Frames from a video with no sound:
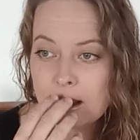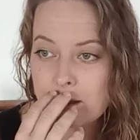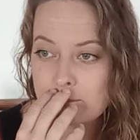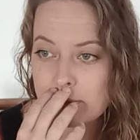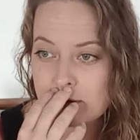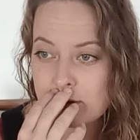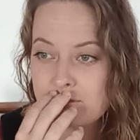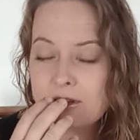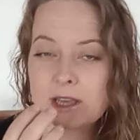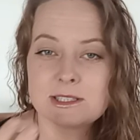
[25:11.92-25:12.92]
I don't know
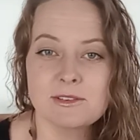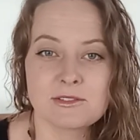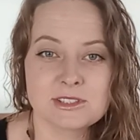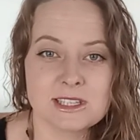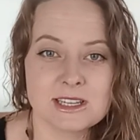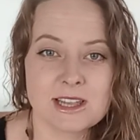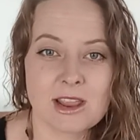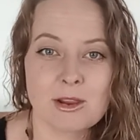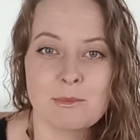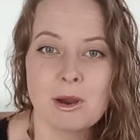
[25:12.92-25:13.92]
if you guys have ever seen
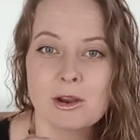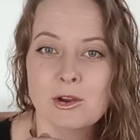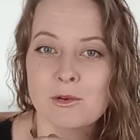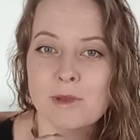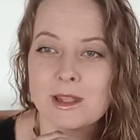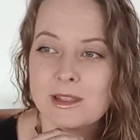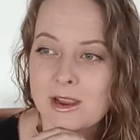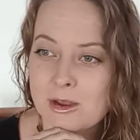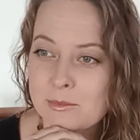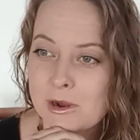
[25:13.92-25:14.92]
Harry Potter or read the
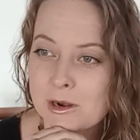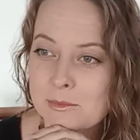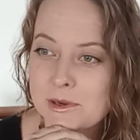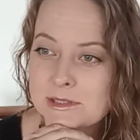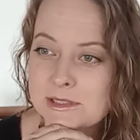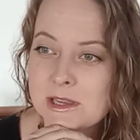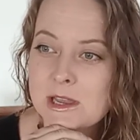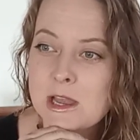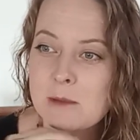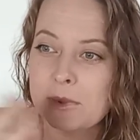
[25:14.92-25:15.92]
Harry Potter books,
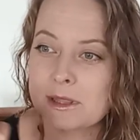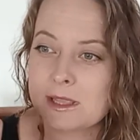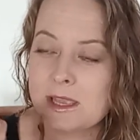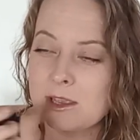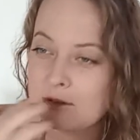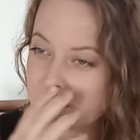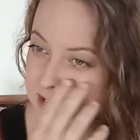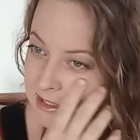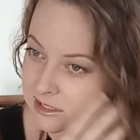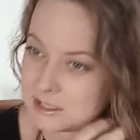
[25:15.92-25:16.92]
but he
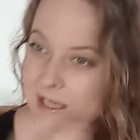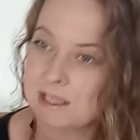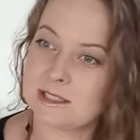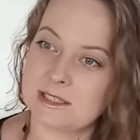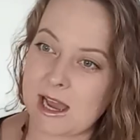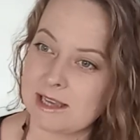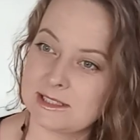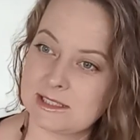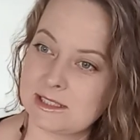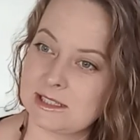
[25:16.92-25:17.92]
uses this like
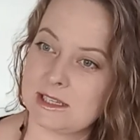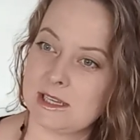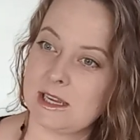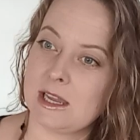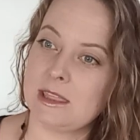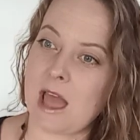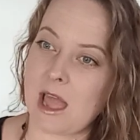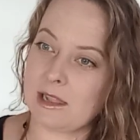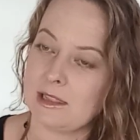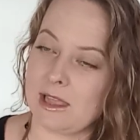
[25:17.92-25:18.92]
dust
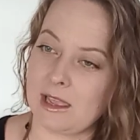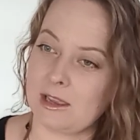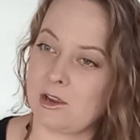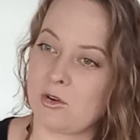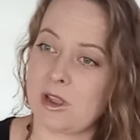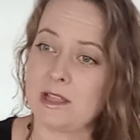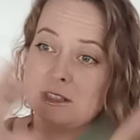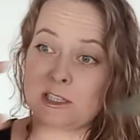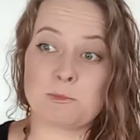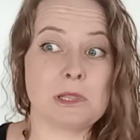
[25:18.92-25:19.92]
that like
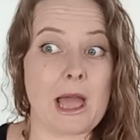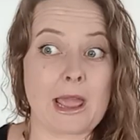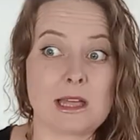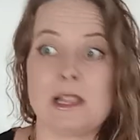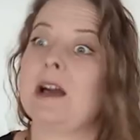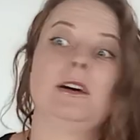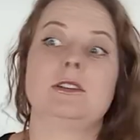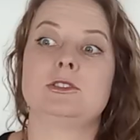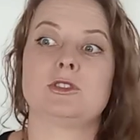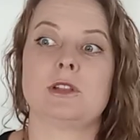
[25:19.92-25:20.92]
creates this black
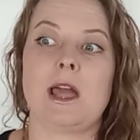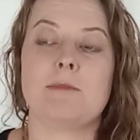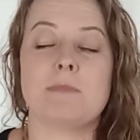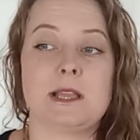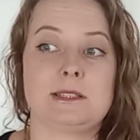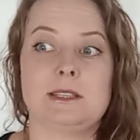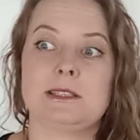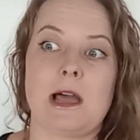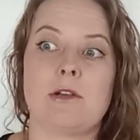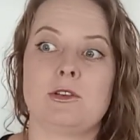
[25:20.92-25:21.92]
cloud and makes
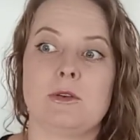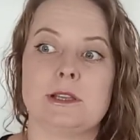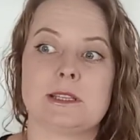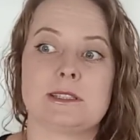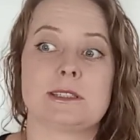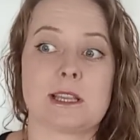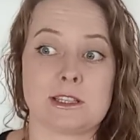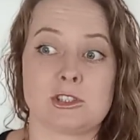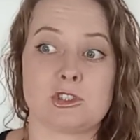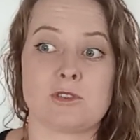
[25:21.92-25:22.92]
these loud noises as
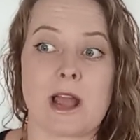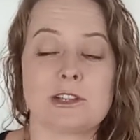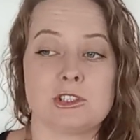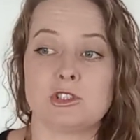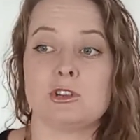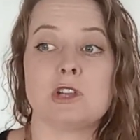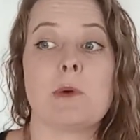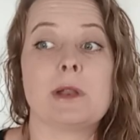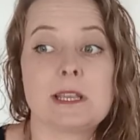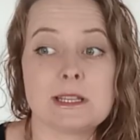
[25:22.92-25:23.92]
like a distraction so
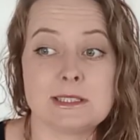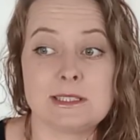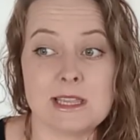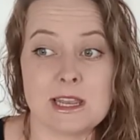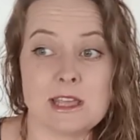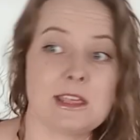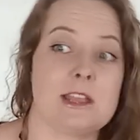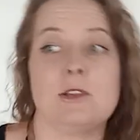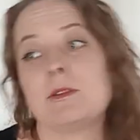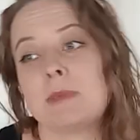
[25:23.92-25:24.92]
no one can see
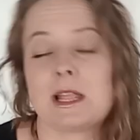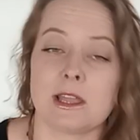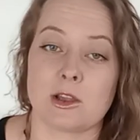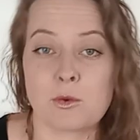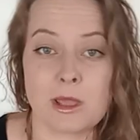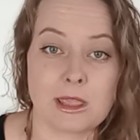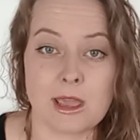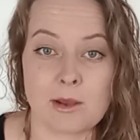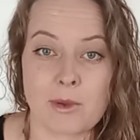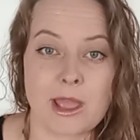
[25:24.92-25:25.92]
anything and you can make like a quick
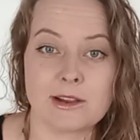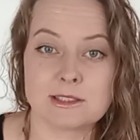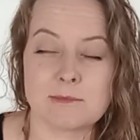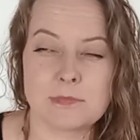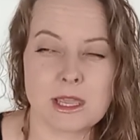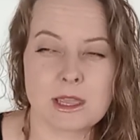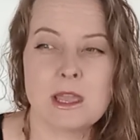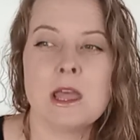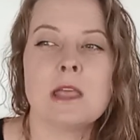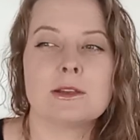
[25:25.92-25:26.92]
getaway or something.
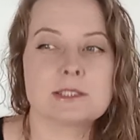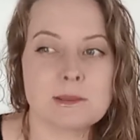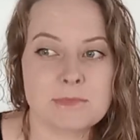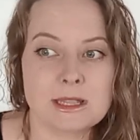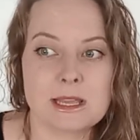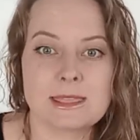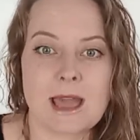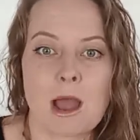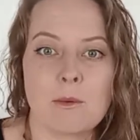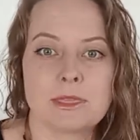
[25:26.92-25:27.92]
There's something like
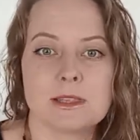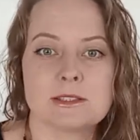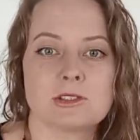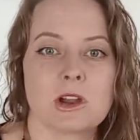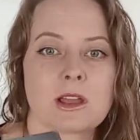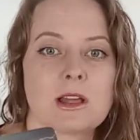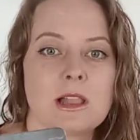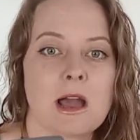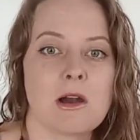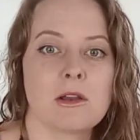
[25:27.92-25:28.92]
that with this dark
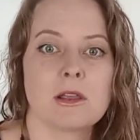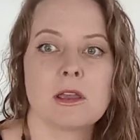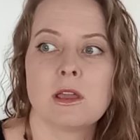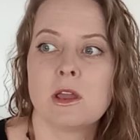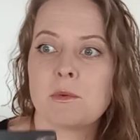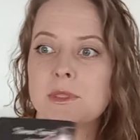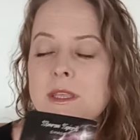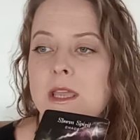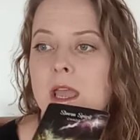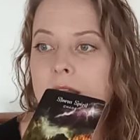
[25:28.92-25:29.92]
cloud, with
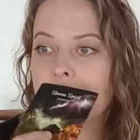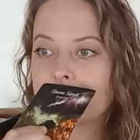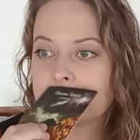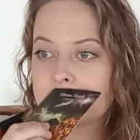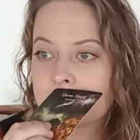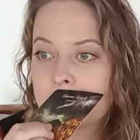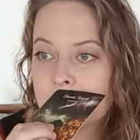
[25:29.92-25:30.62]
the chaos.